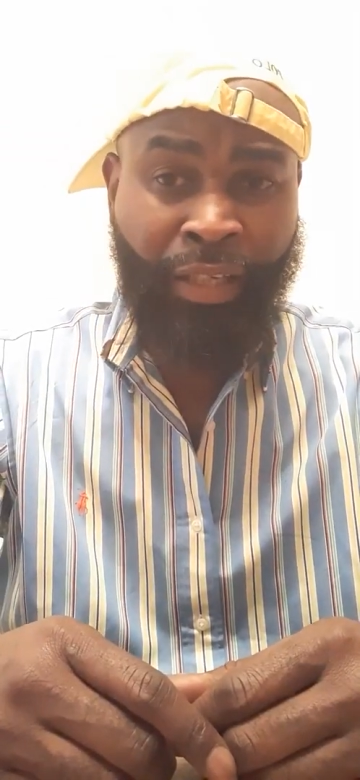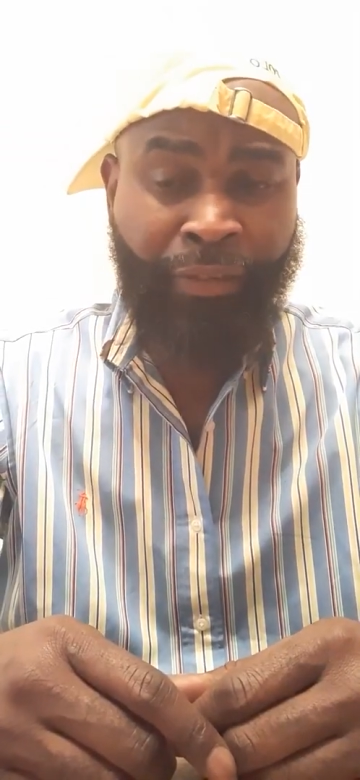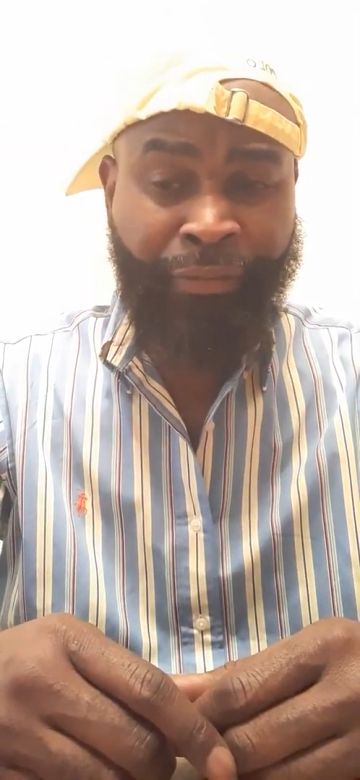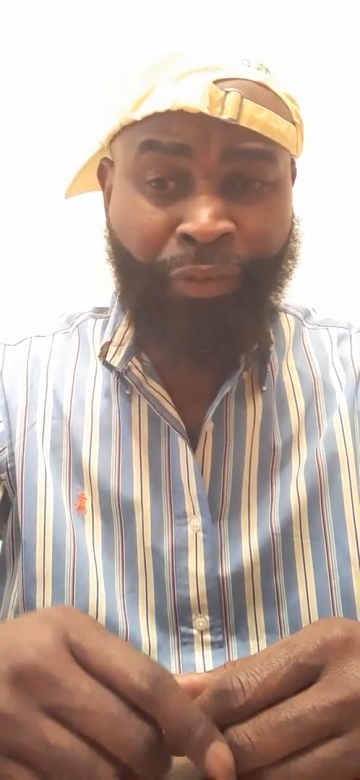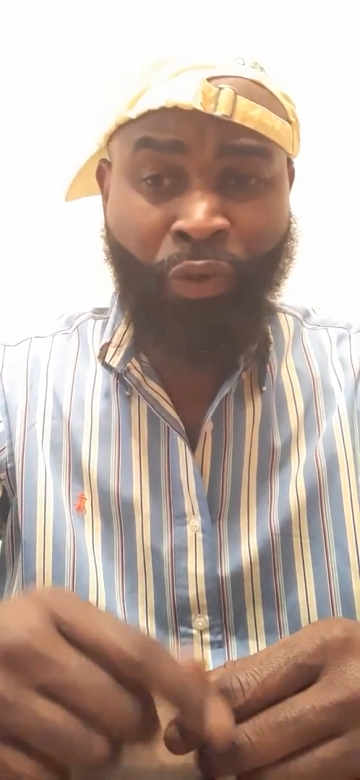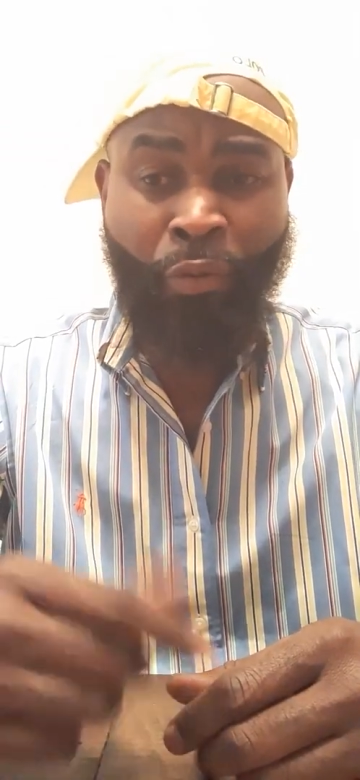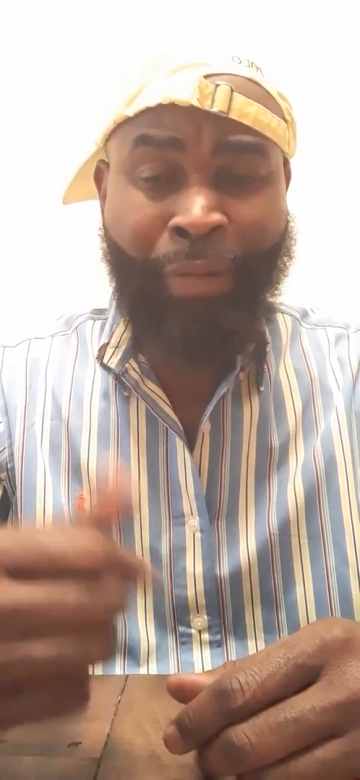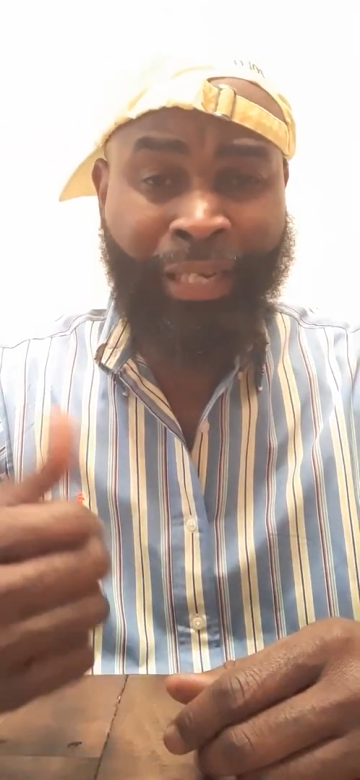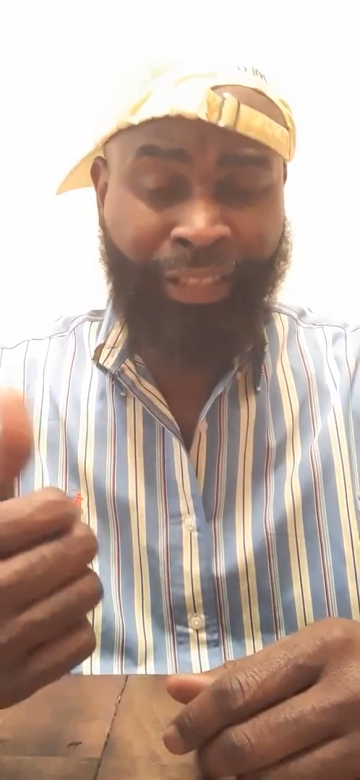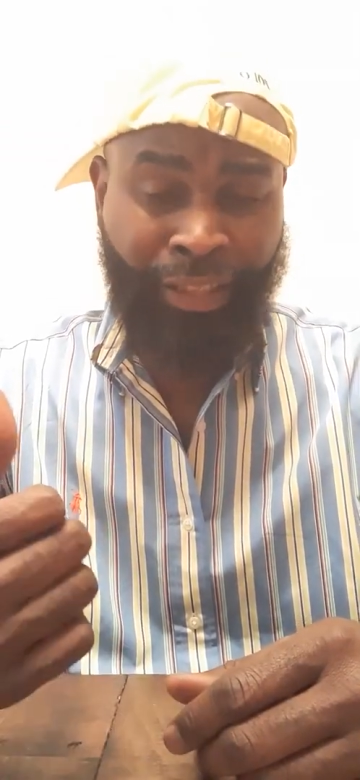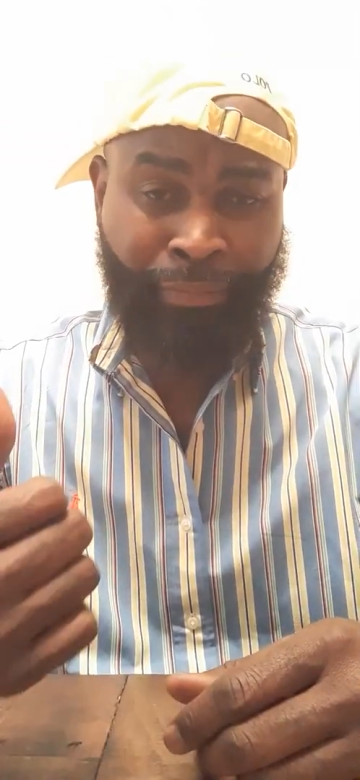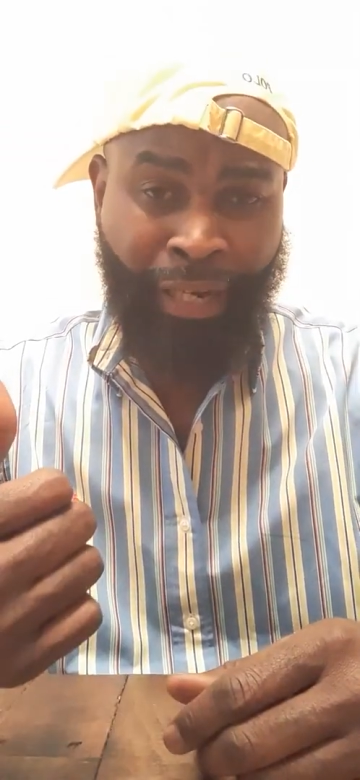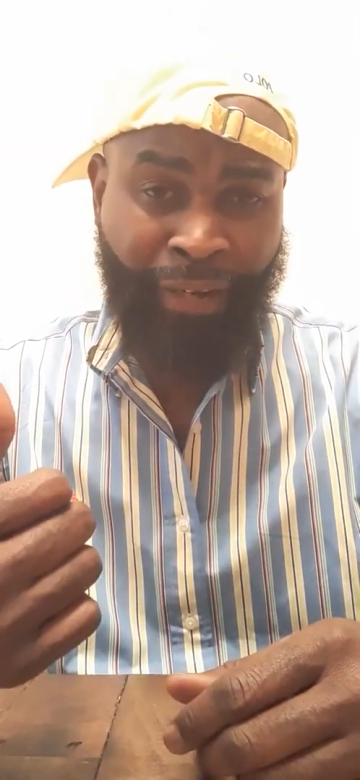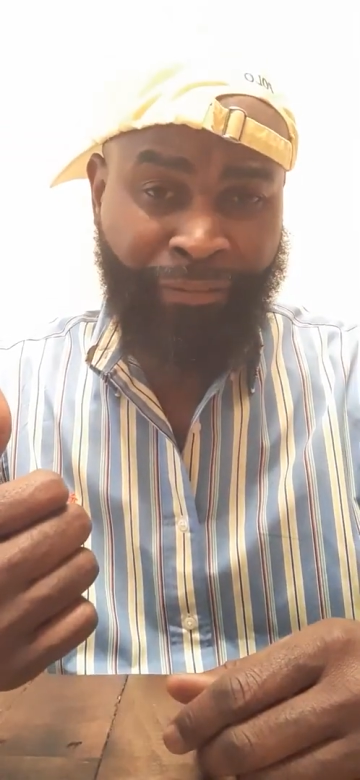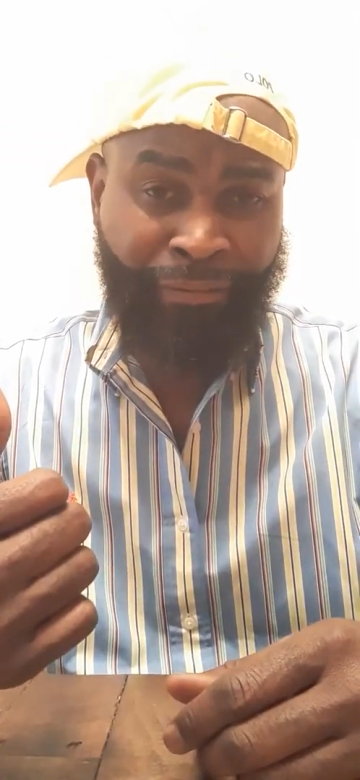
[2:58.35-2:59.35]
And if you go back to
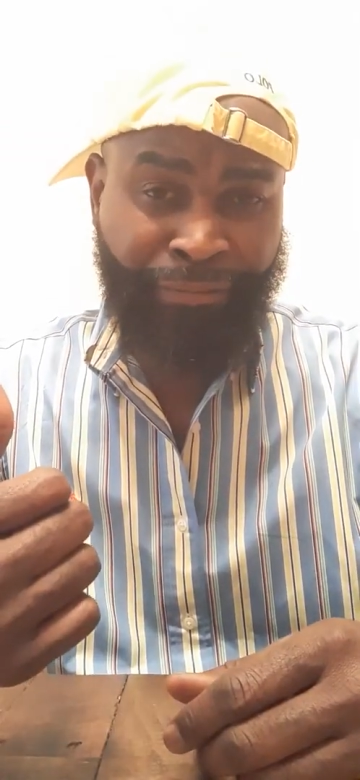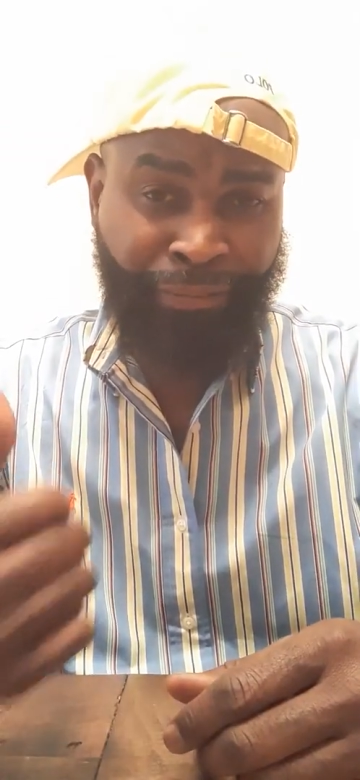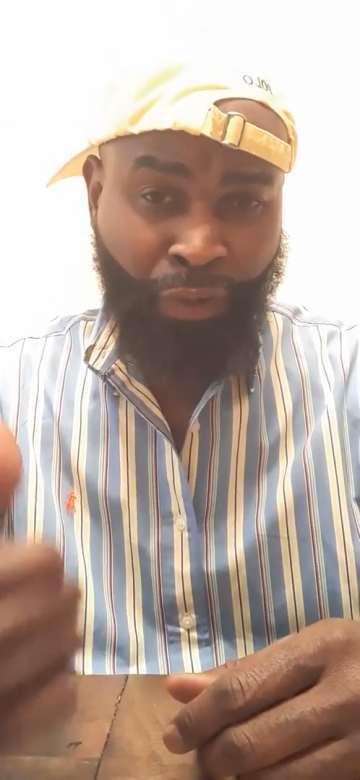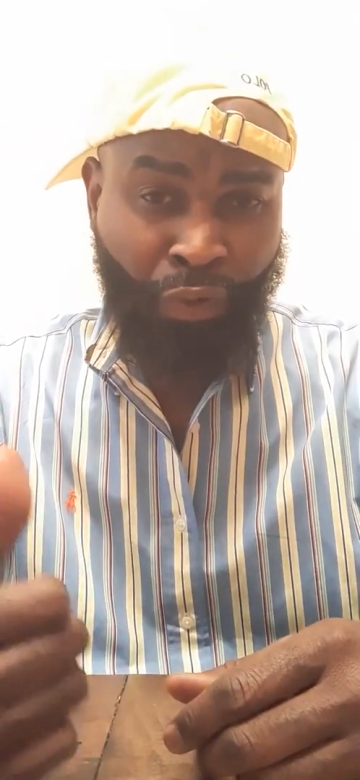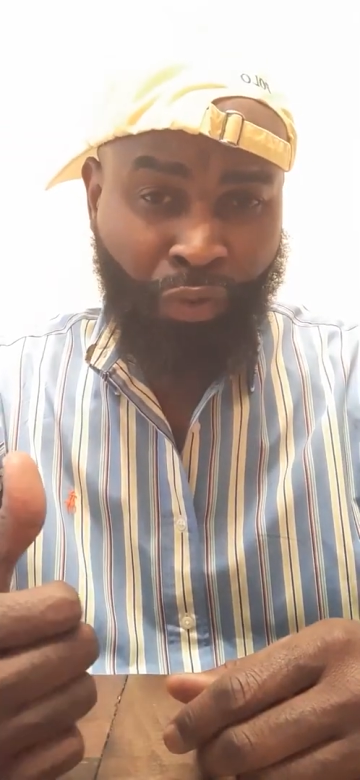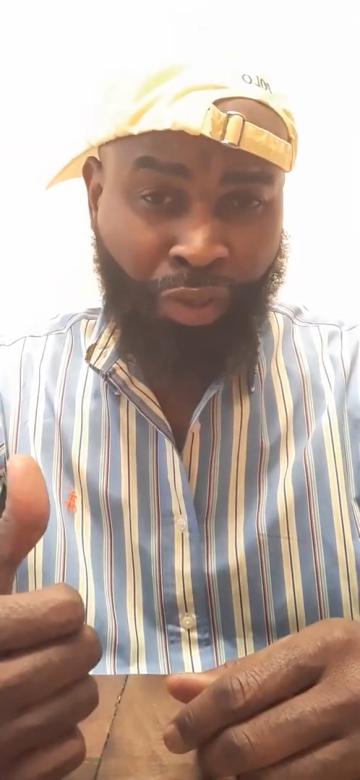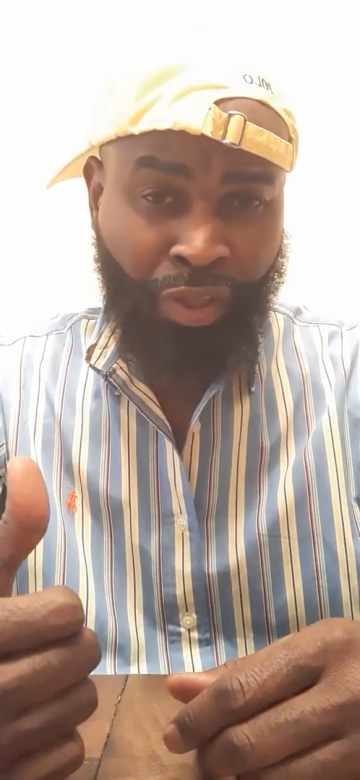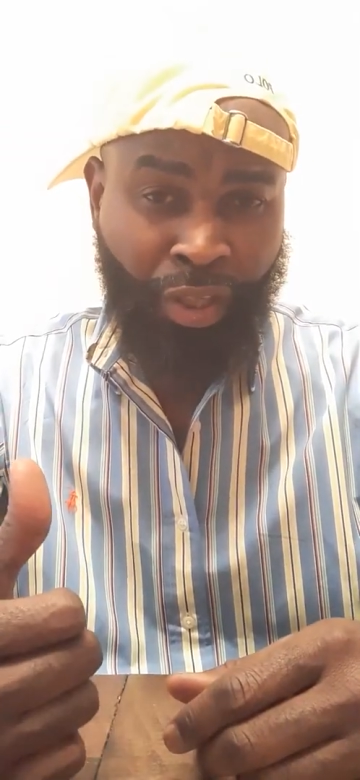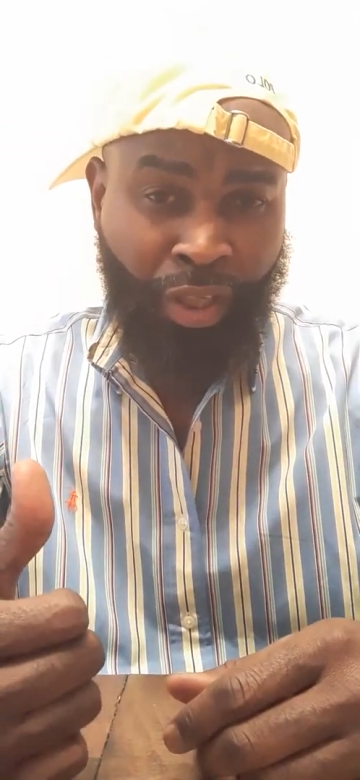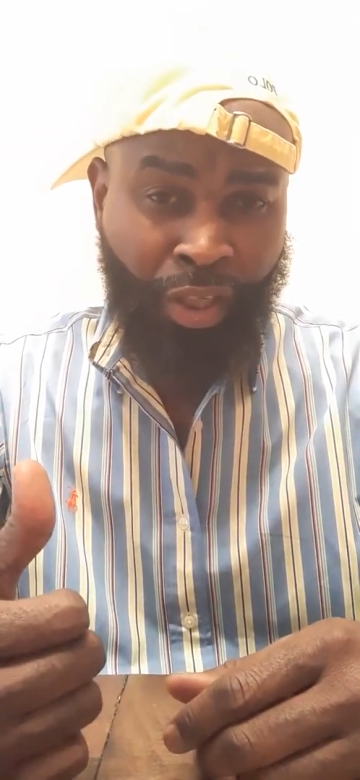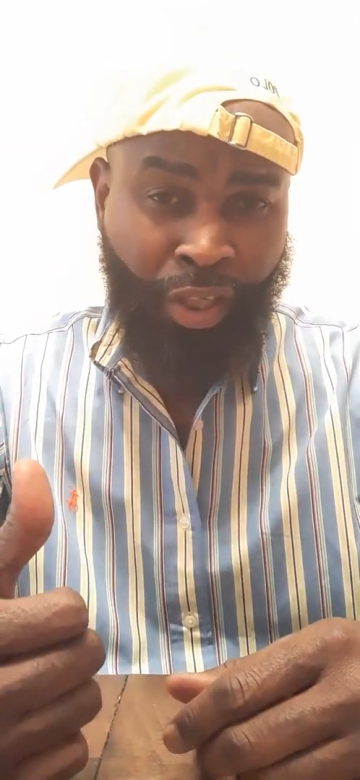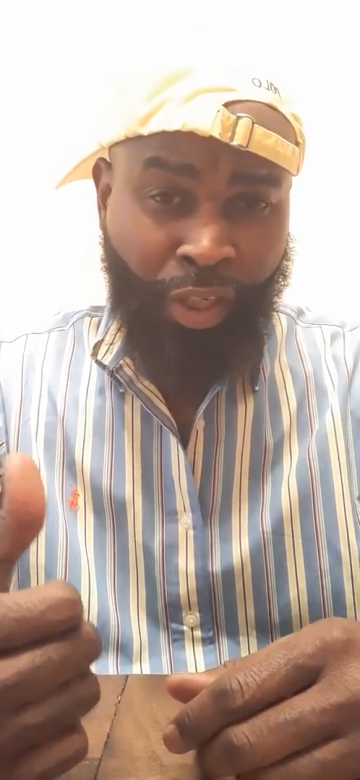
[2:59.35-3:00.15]
my first